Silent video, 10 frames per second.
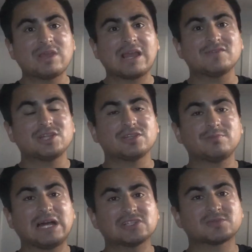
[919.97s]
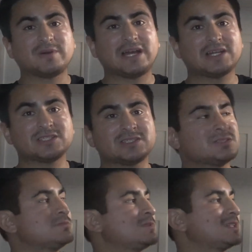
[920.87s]
we have another blouse by
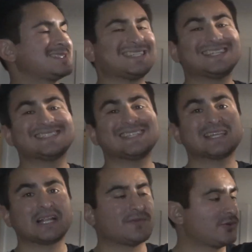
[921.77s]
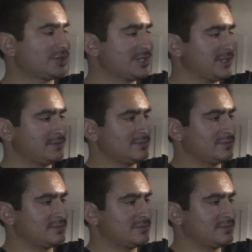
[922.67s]
CNC California,